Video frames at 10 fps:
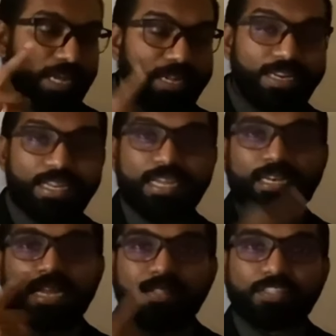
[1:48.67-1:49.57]

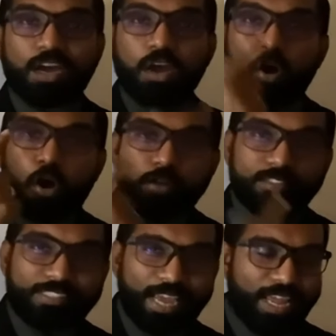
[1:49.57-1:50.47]
read the
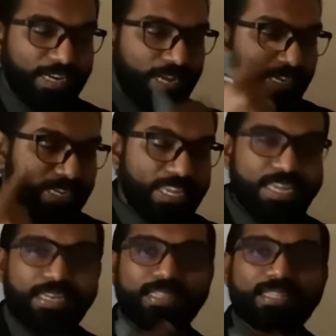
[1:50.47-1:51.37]
content,
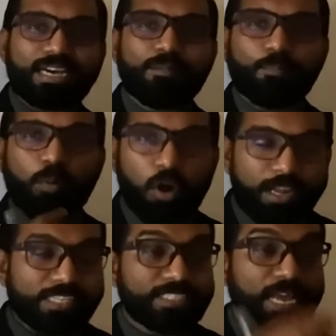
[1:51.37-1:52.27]
read the
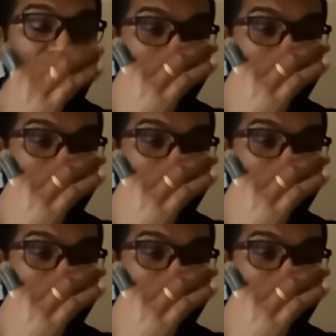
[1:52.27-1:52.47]
points,